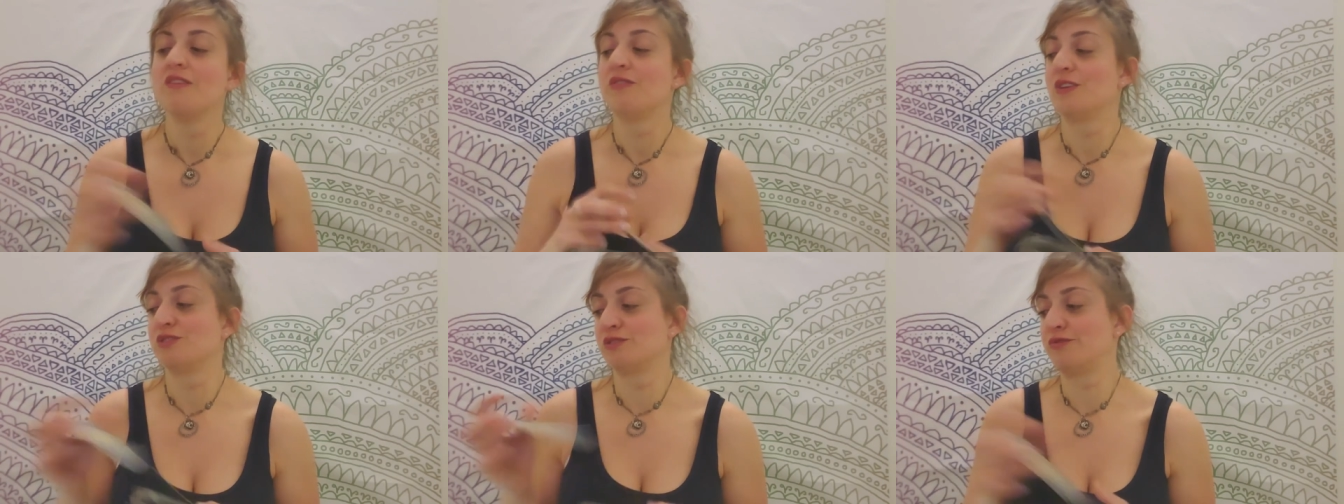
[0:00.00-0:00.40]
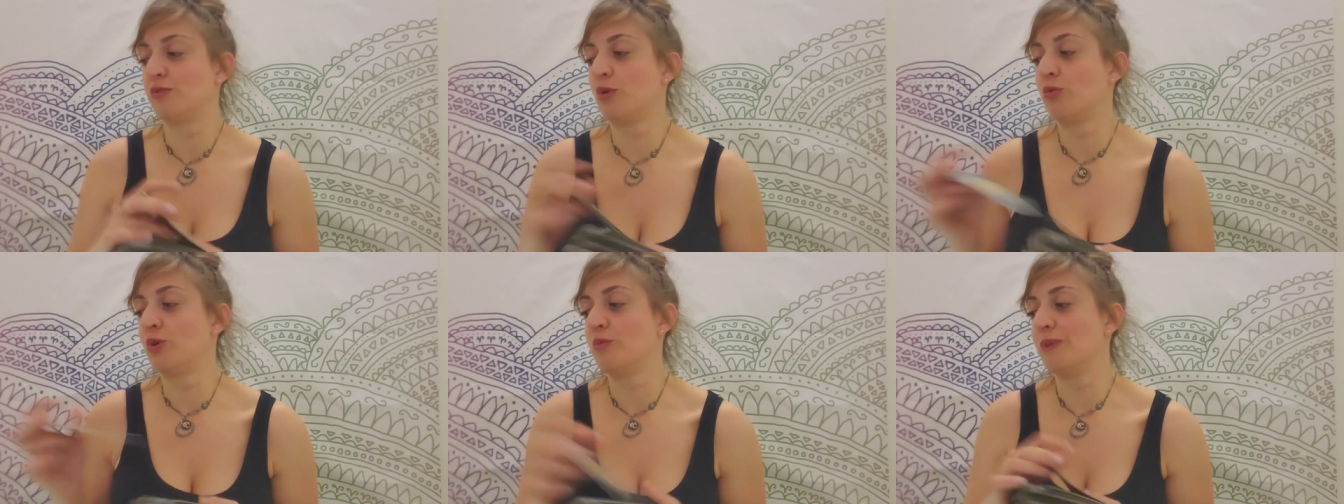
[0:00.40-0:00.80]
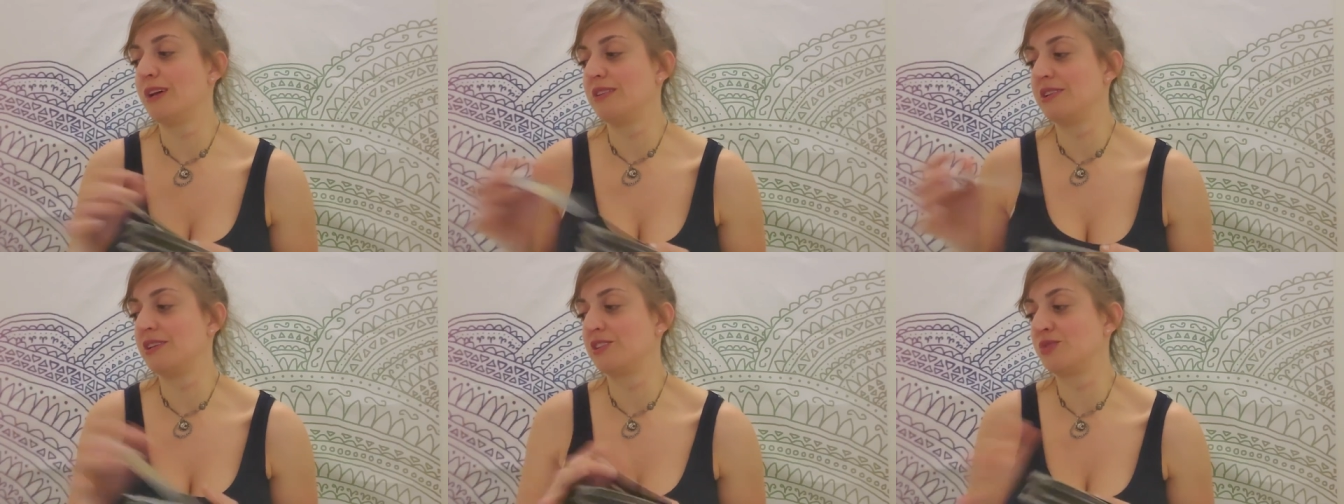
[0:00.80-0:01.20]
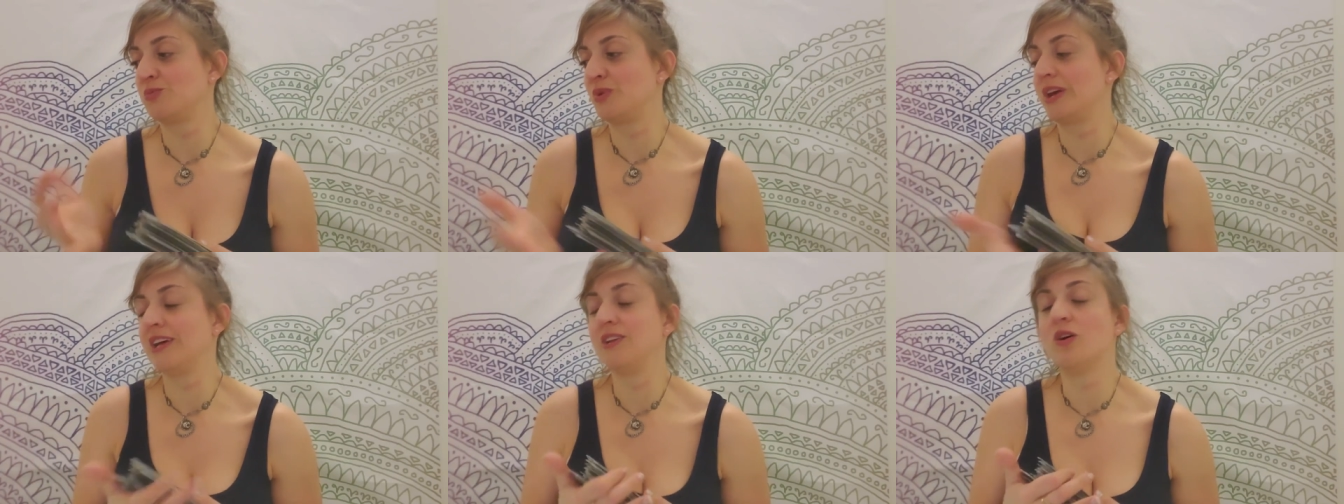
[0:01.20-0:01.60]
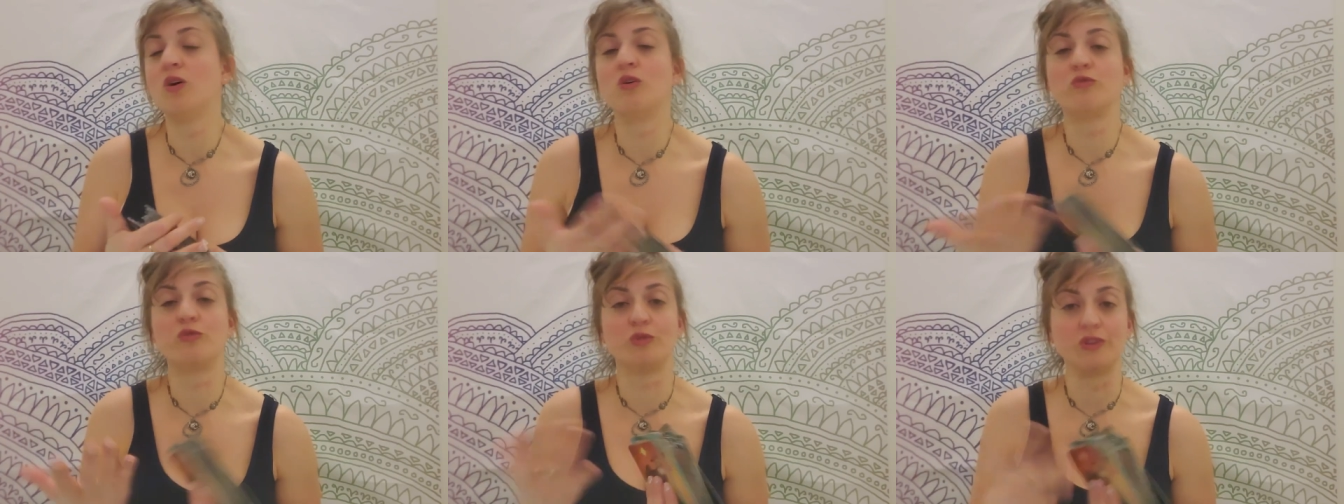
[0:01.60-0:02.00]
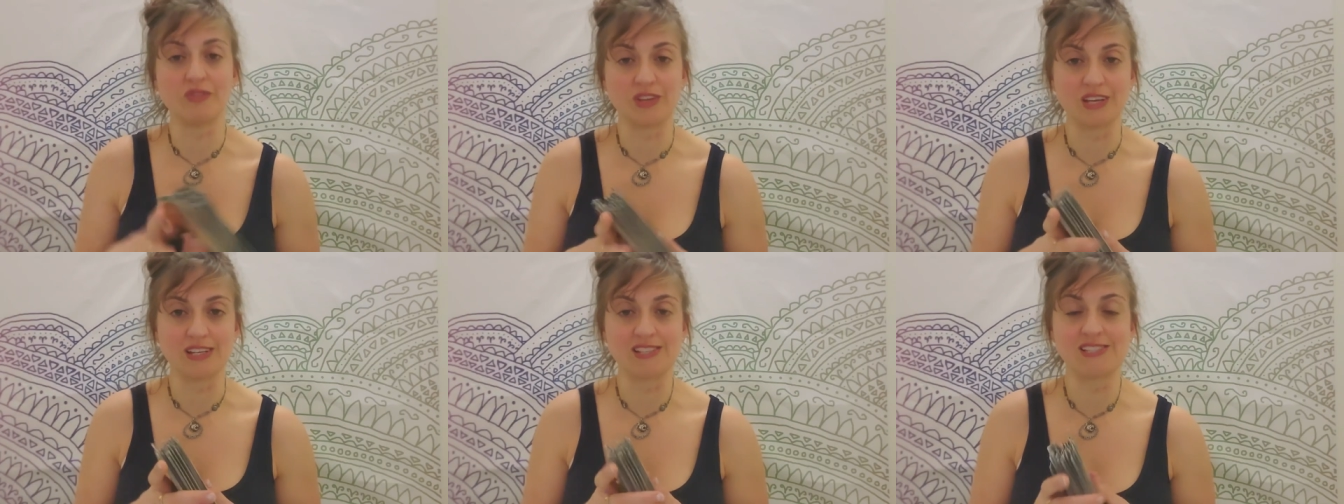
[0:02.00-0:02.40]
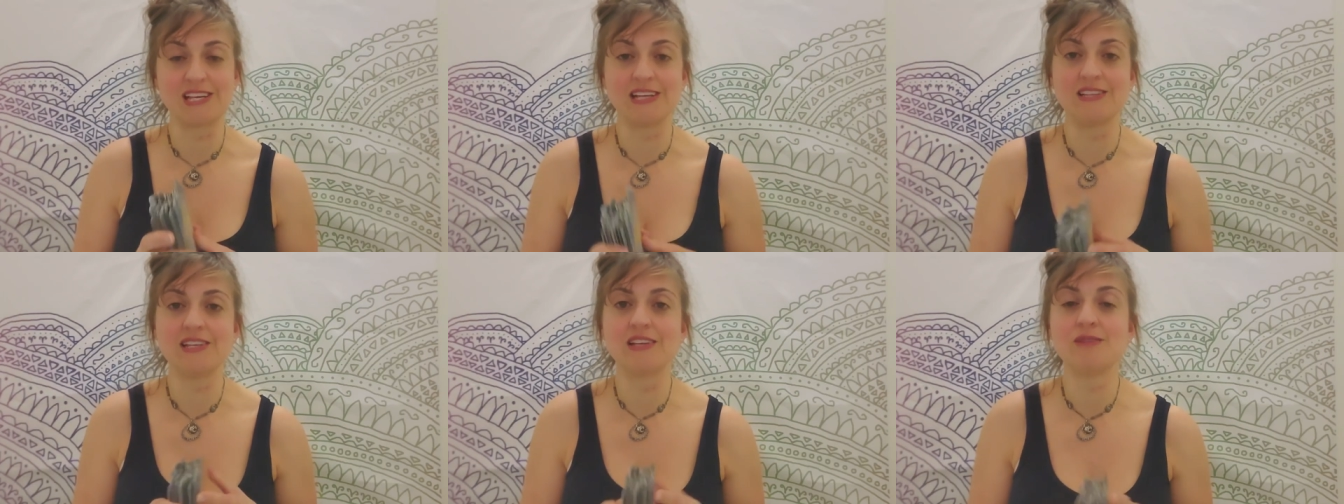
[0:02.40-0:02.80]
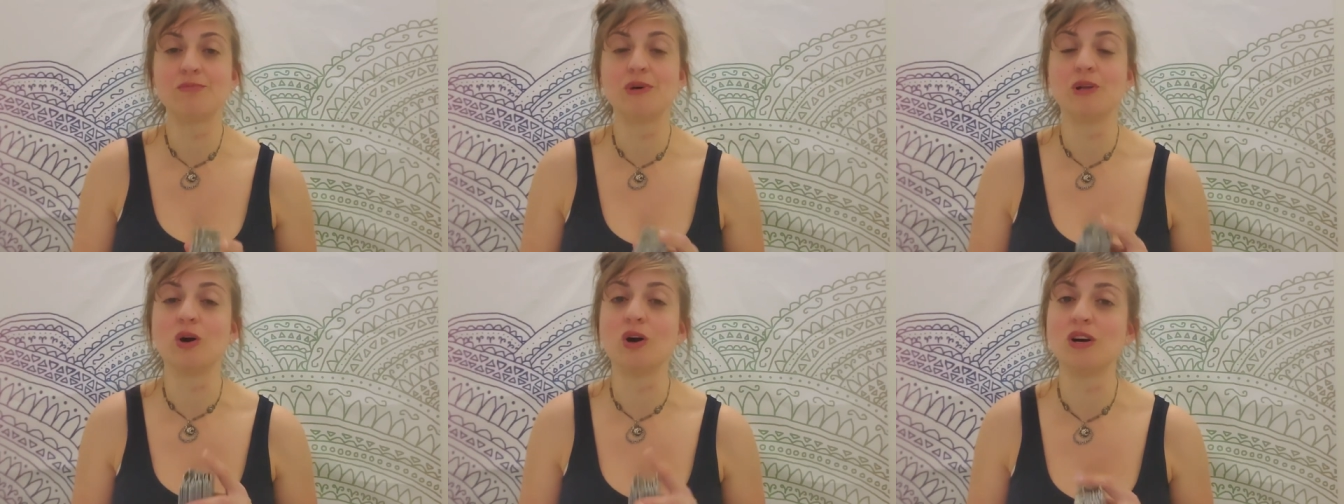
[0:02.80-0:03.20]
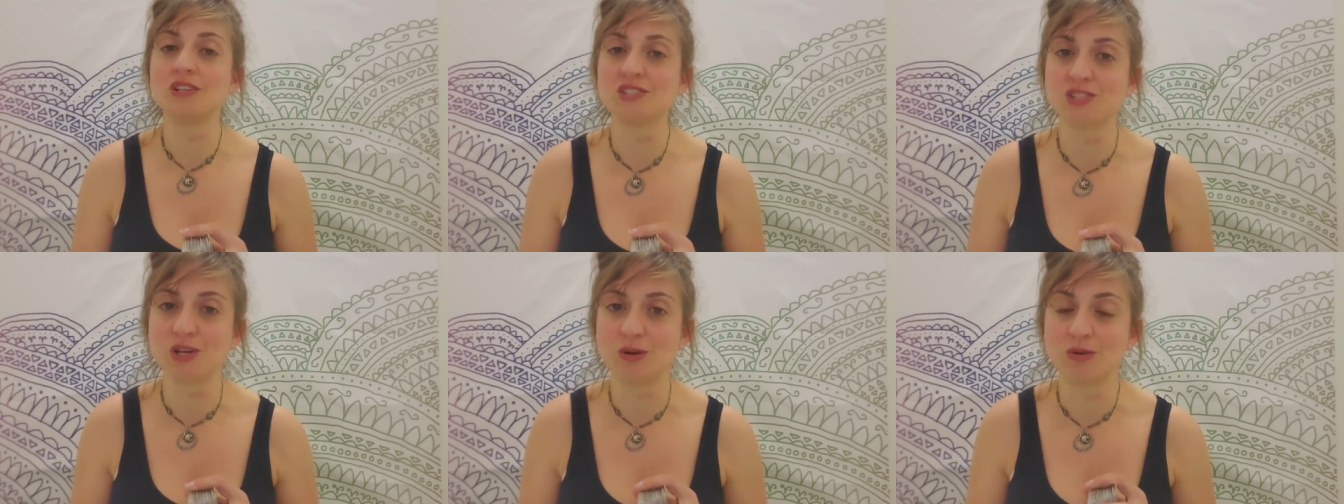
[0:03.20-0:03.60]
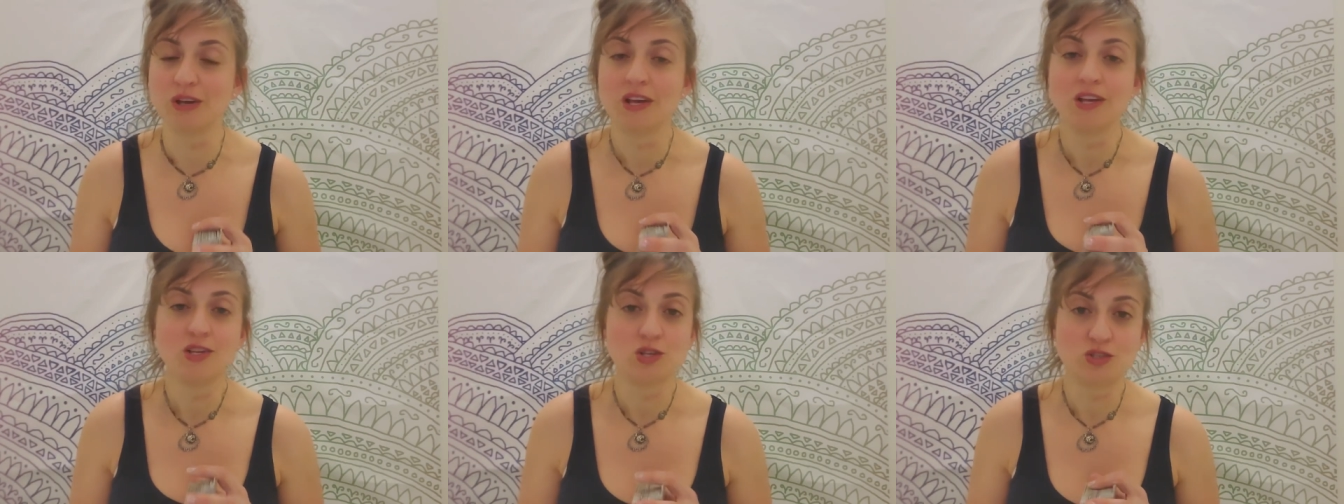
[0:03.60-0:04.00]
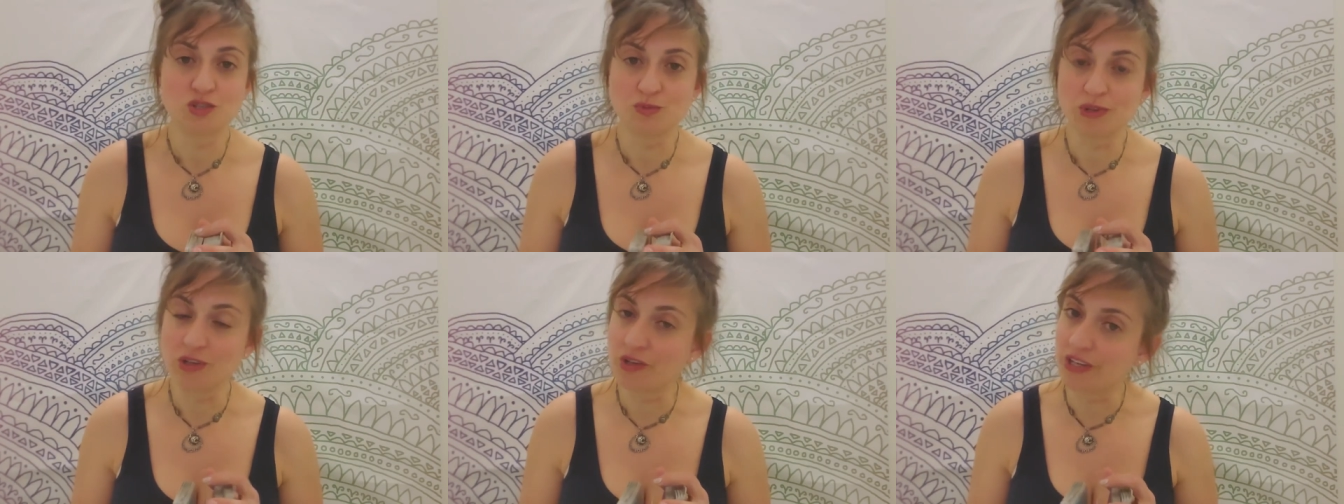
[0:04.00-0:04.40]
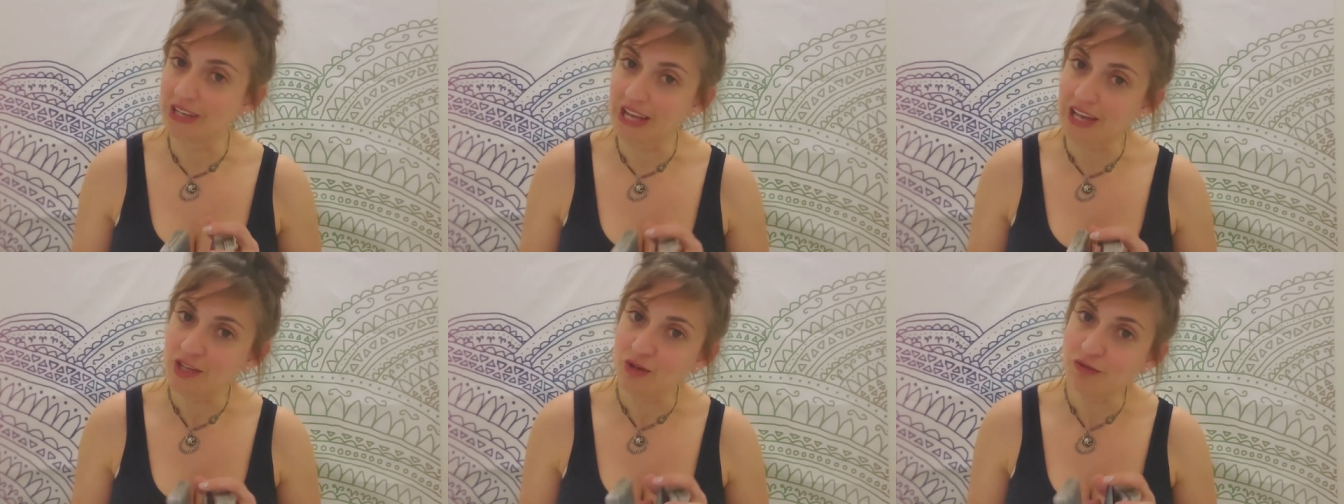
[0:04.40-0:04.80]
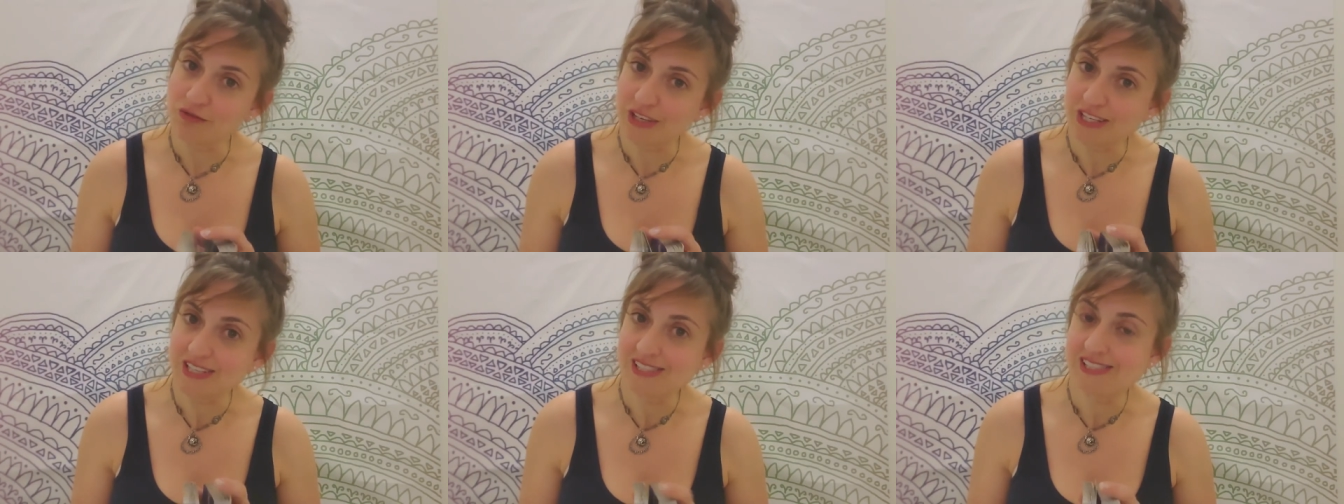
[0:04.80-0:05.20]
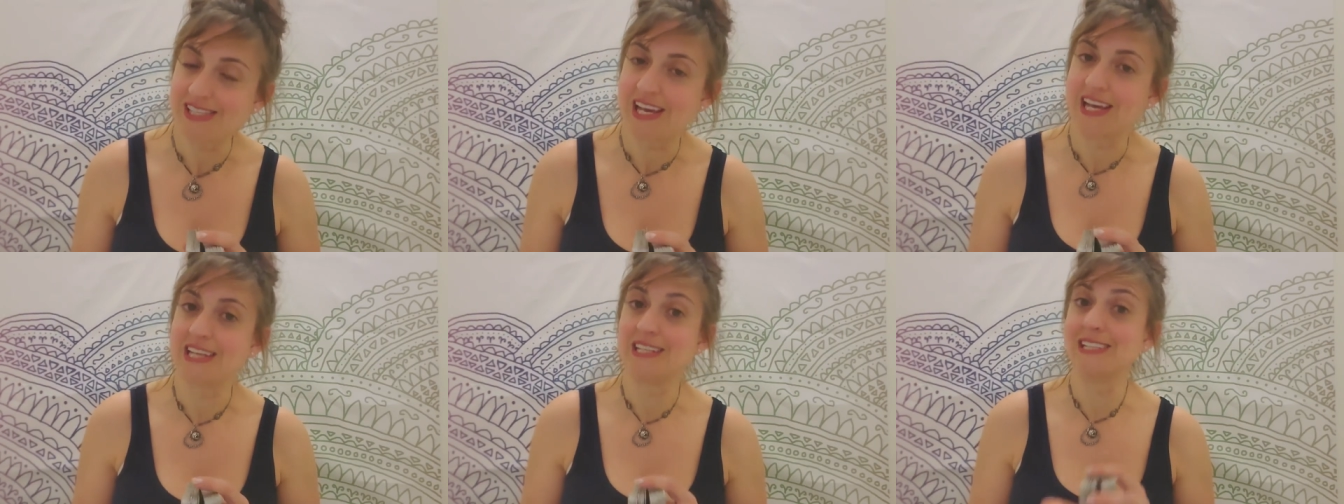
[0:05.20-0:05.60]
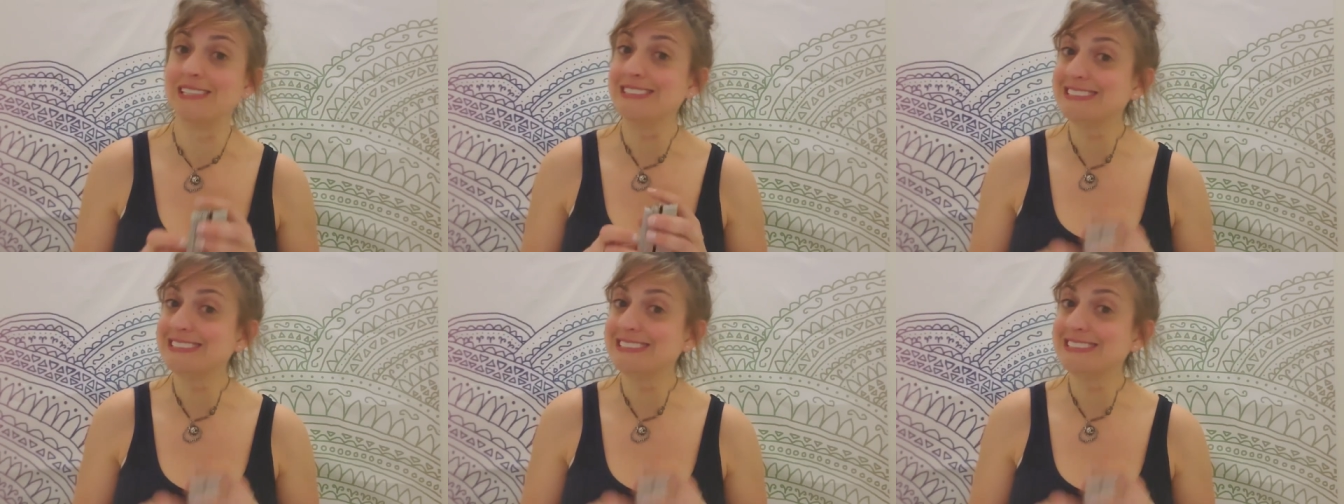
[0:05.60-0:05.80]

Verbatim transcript: There's a full romantic spread over in the extended, but also you should be looking at your Venus sign